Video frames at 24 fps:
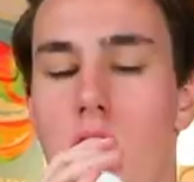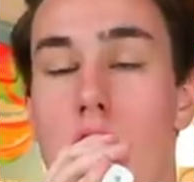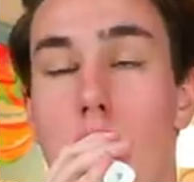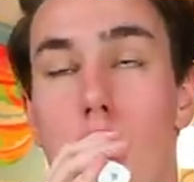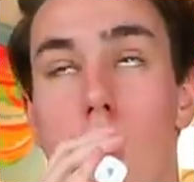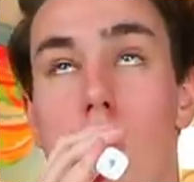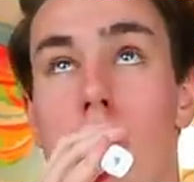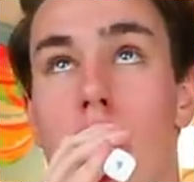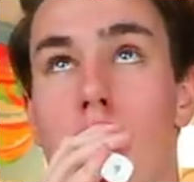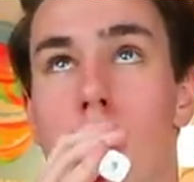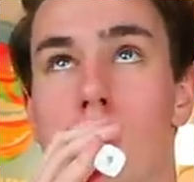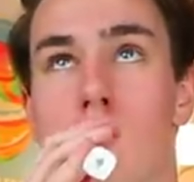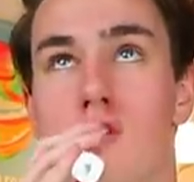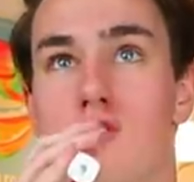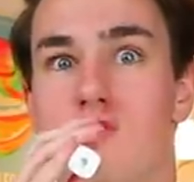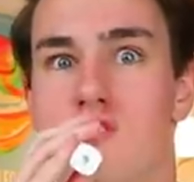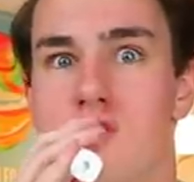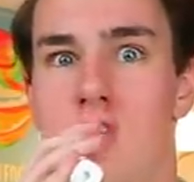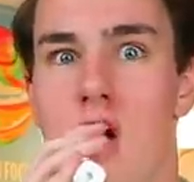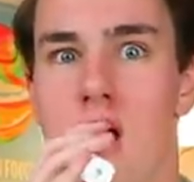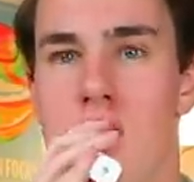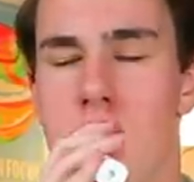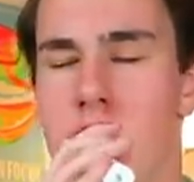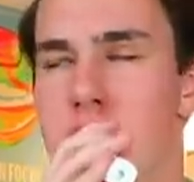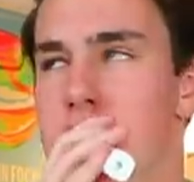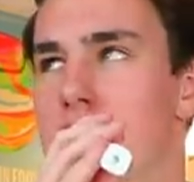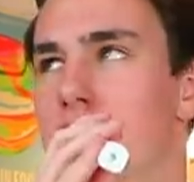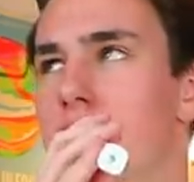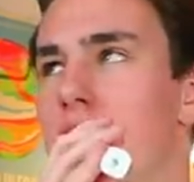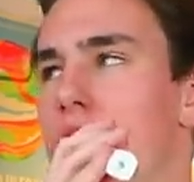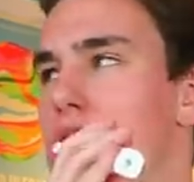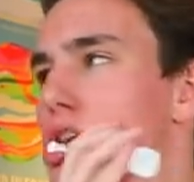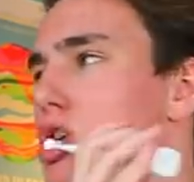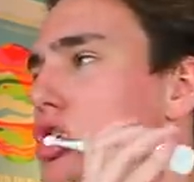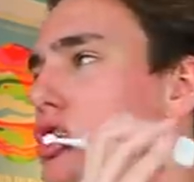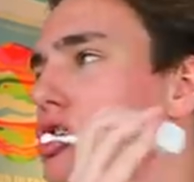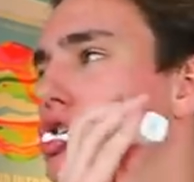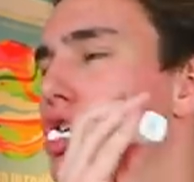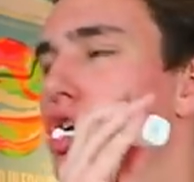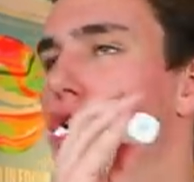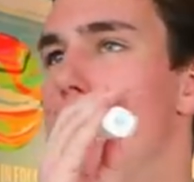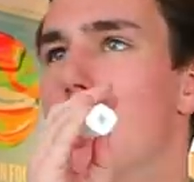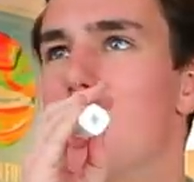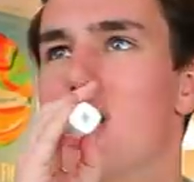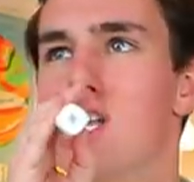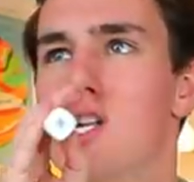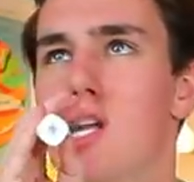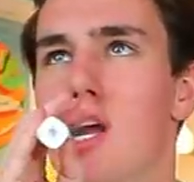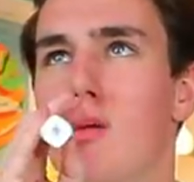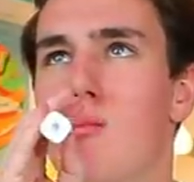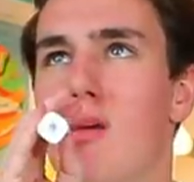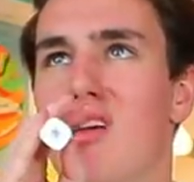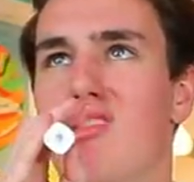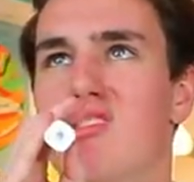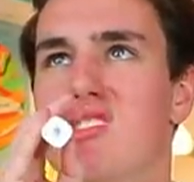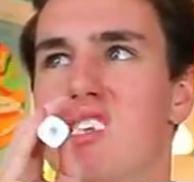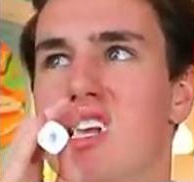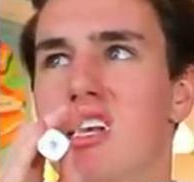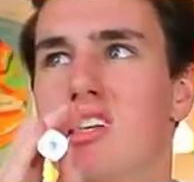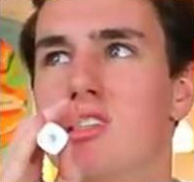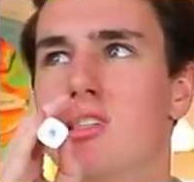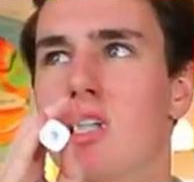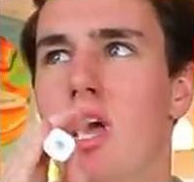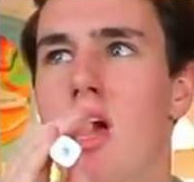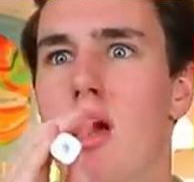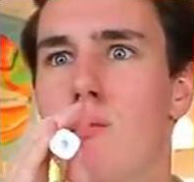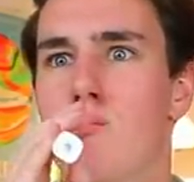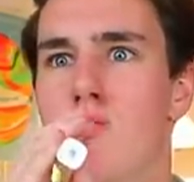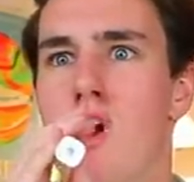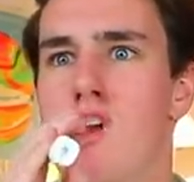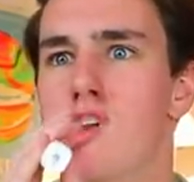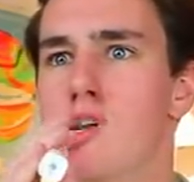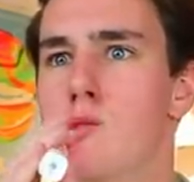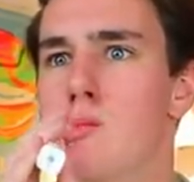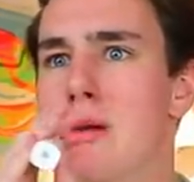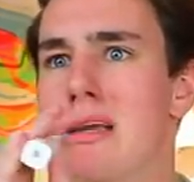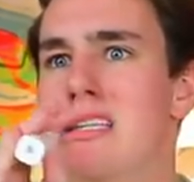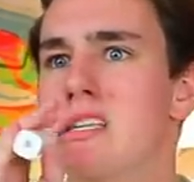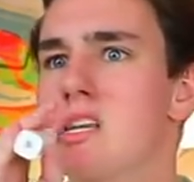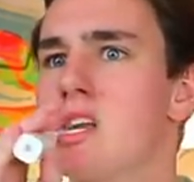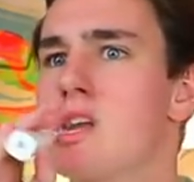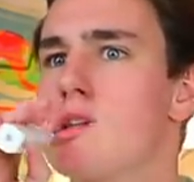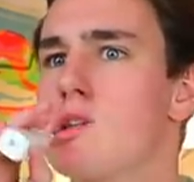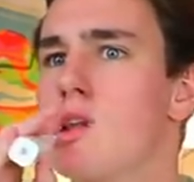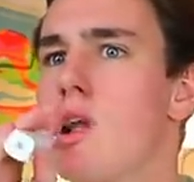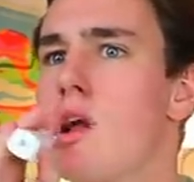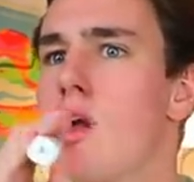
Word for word: Are we almost done? Jeez, dude, it's just like my sixth time brushing my teeth.